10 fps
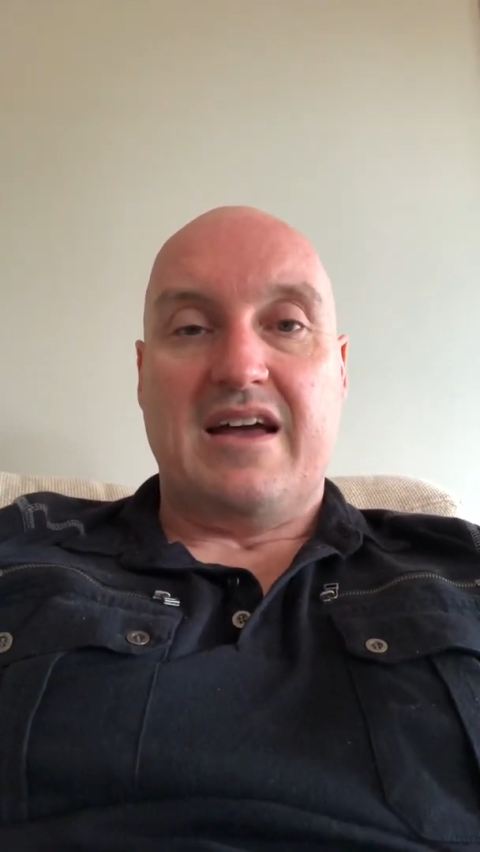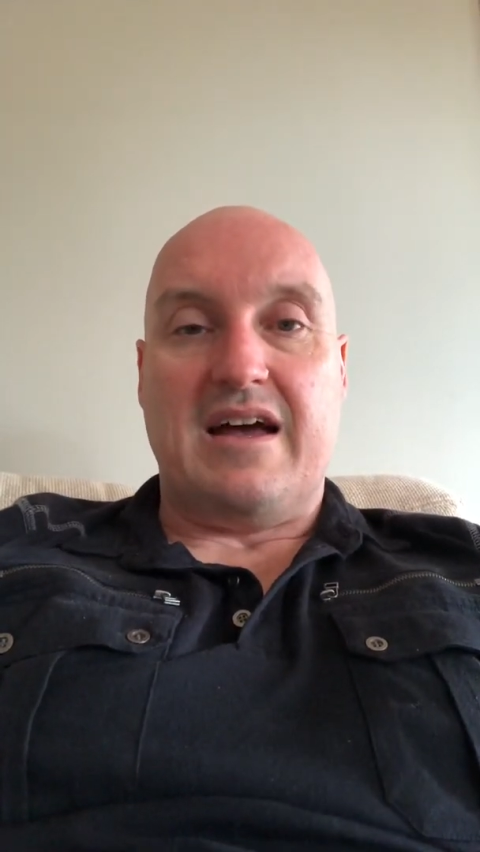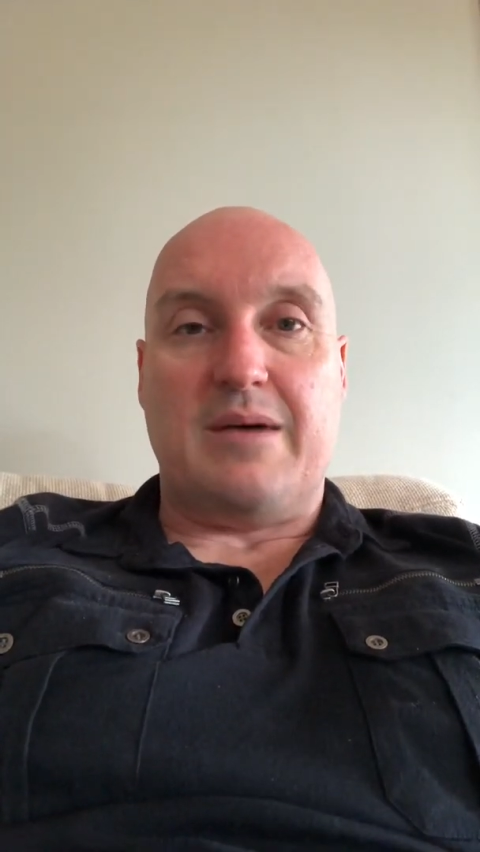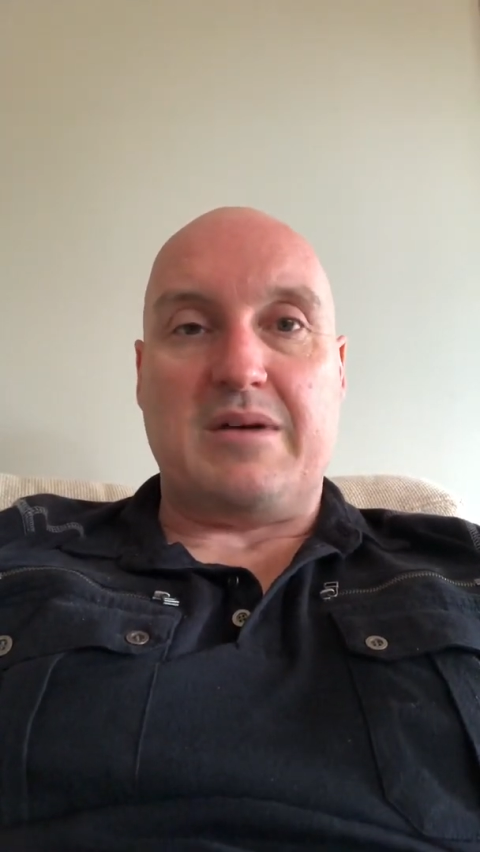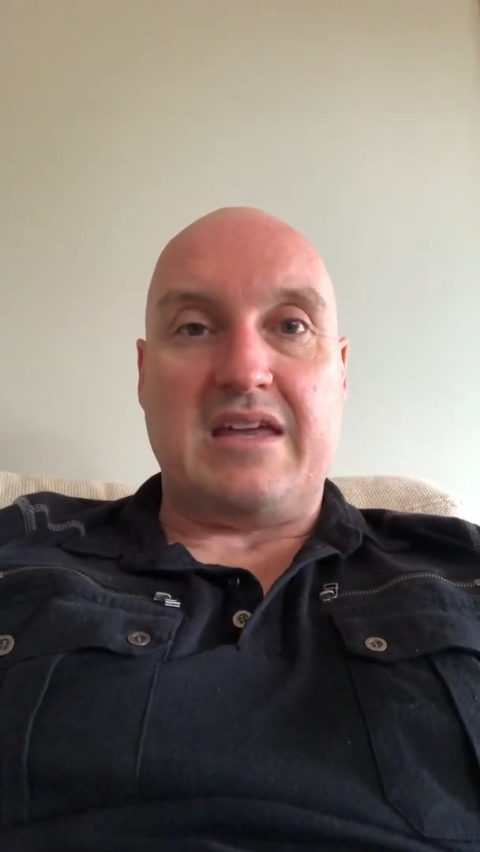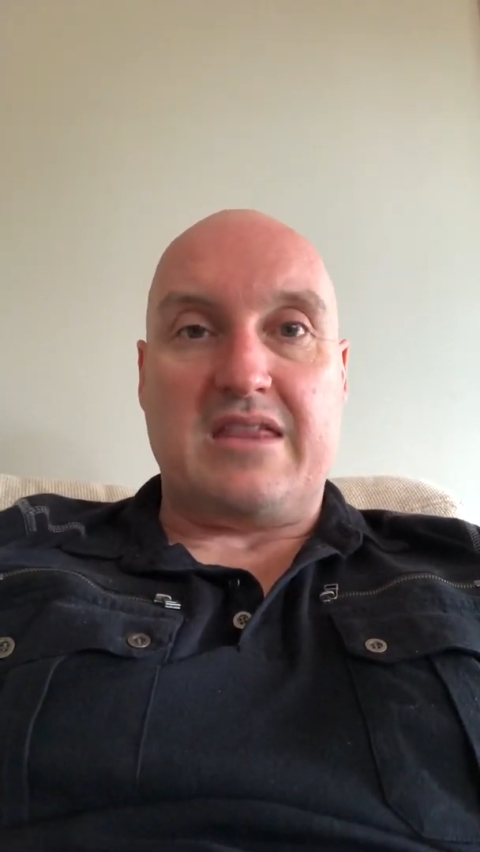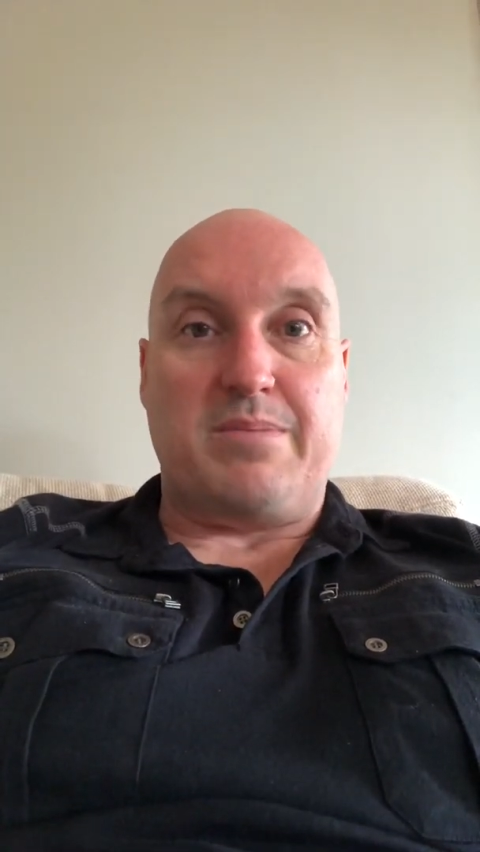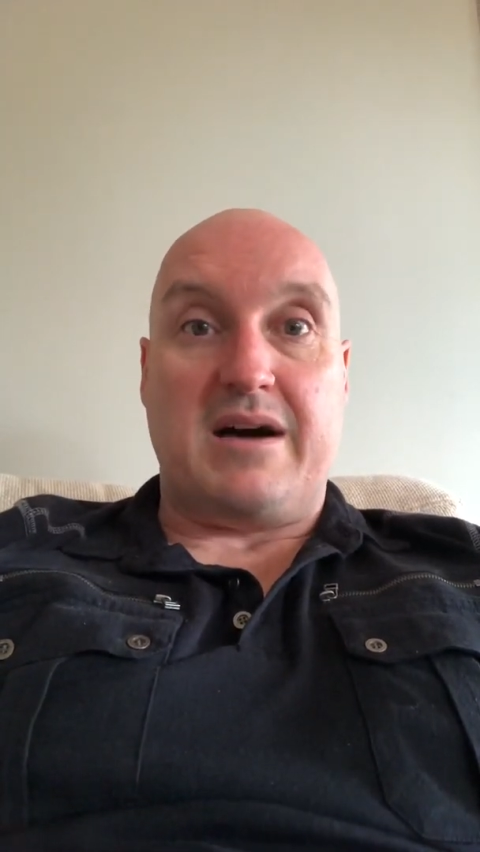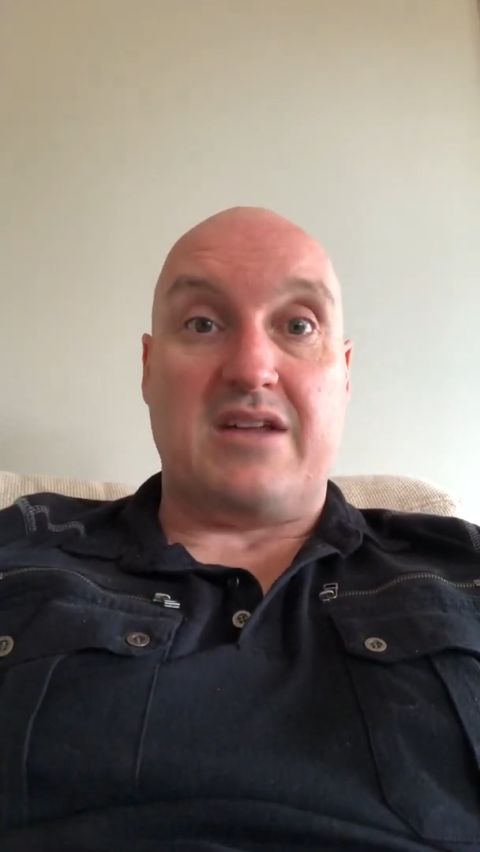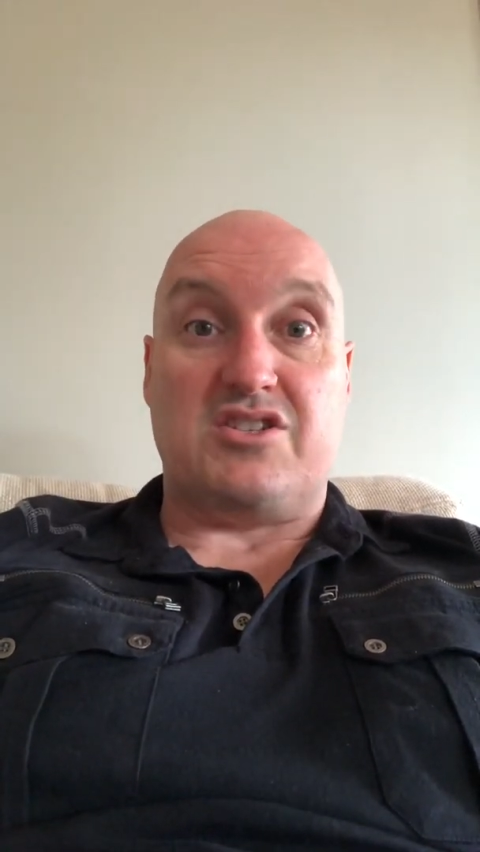and the other
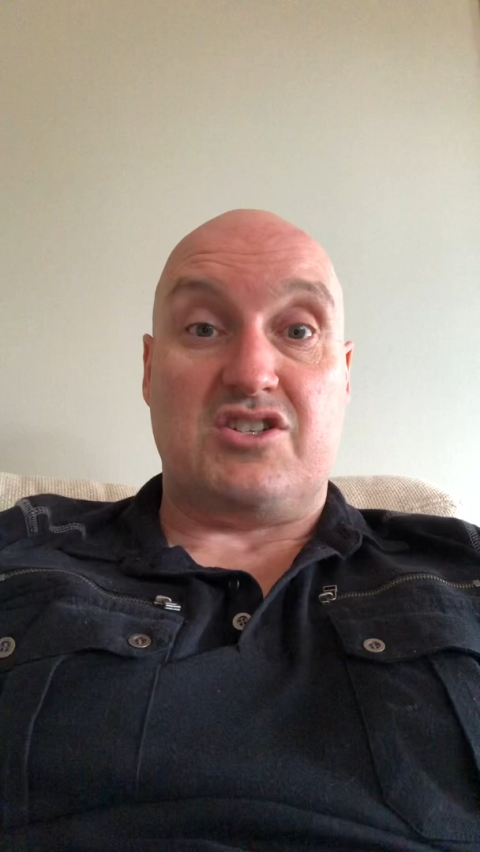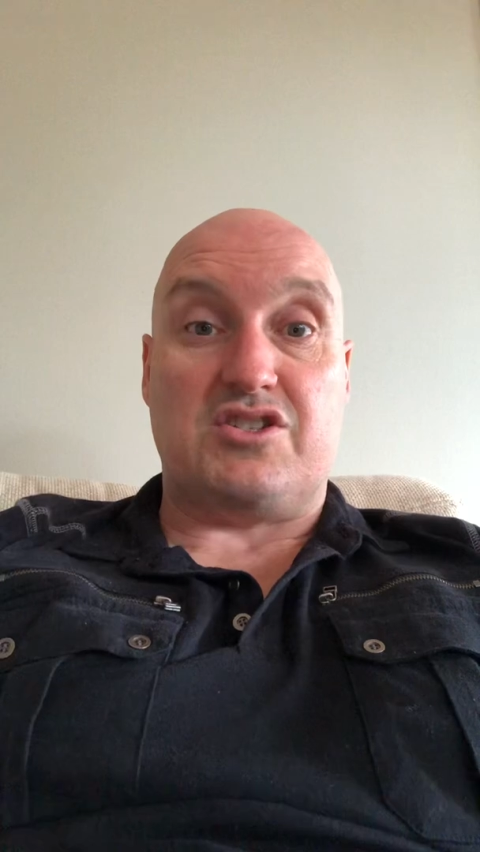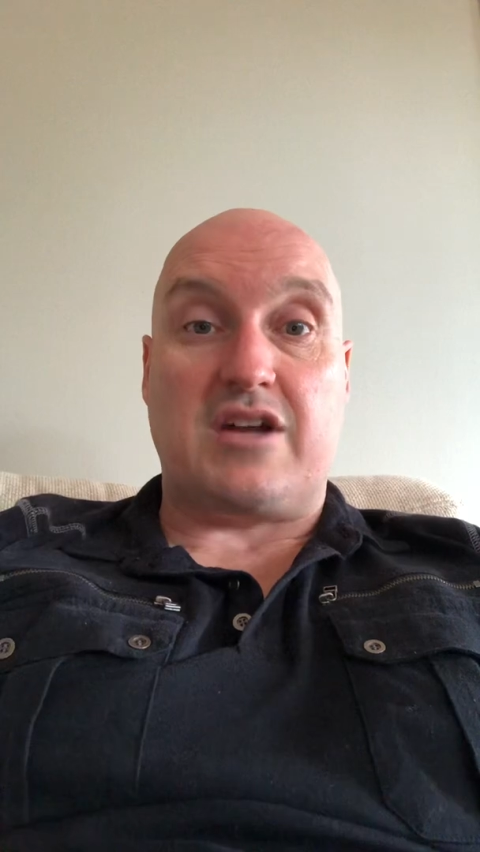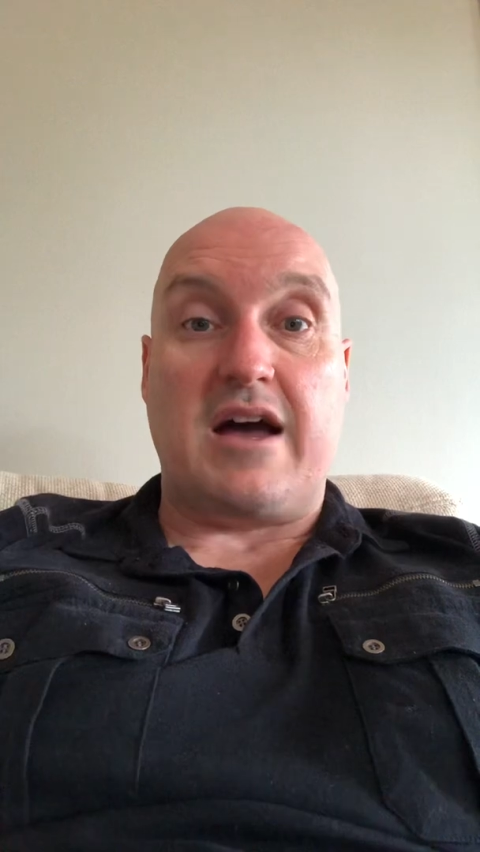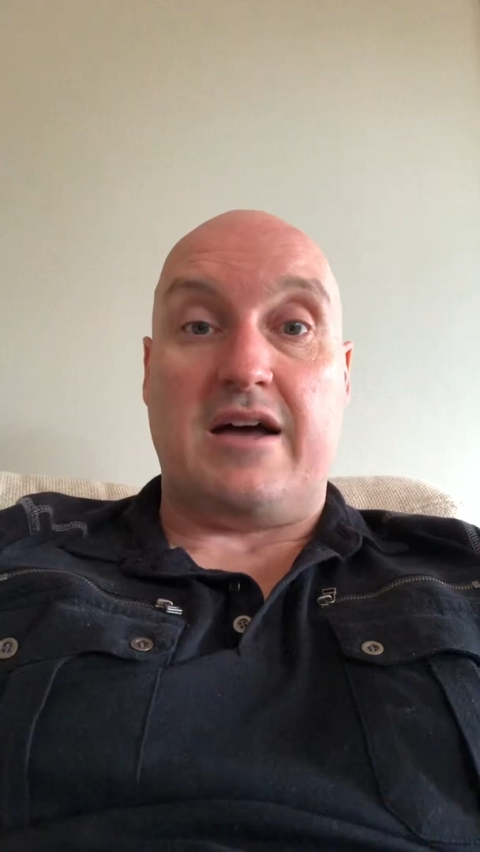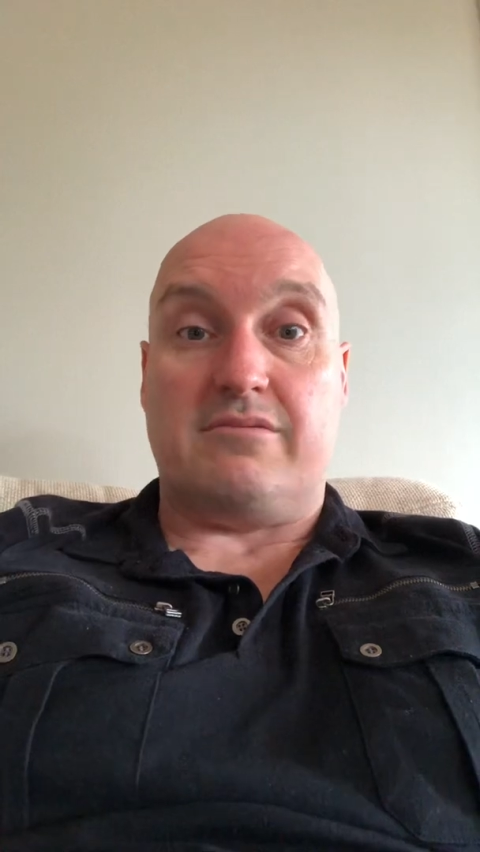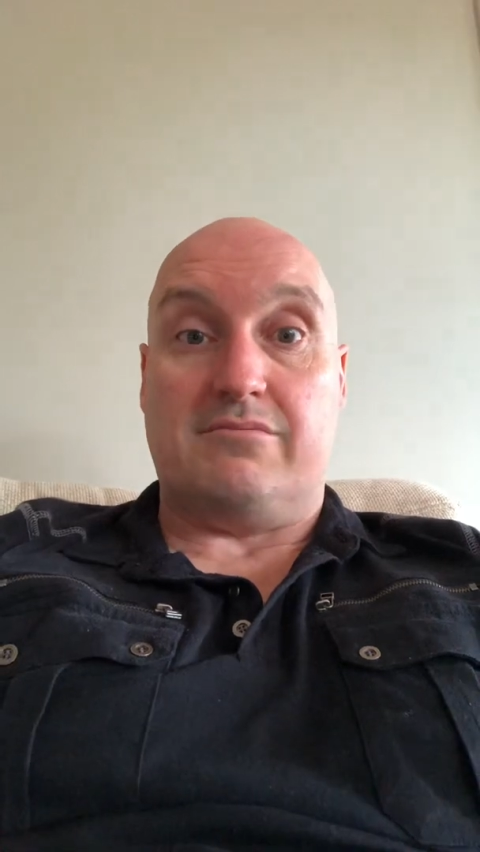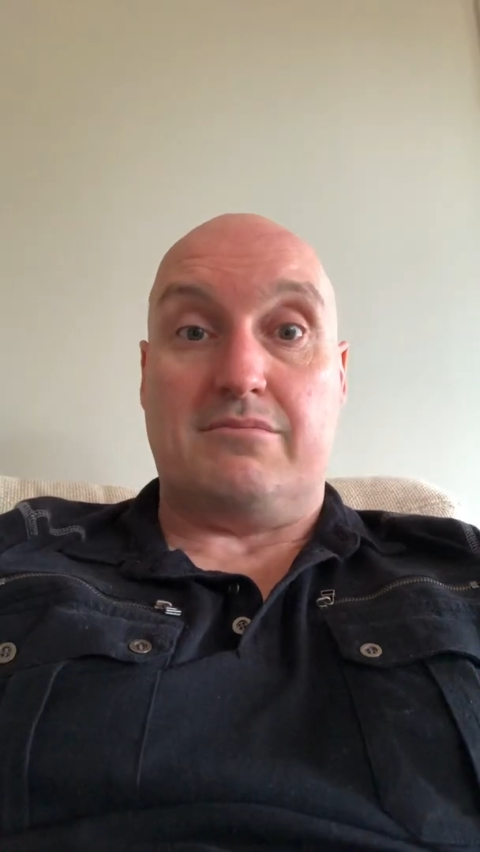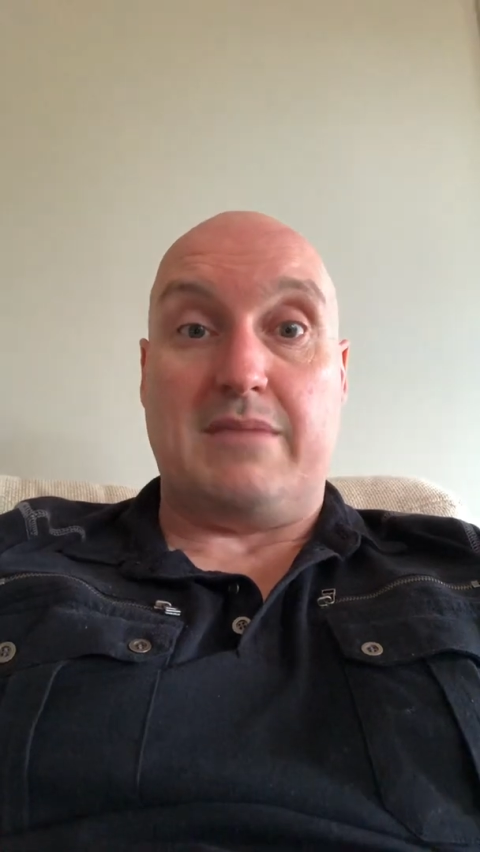parts just can't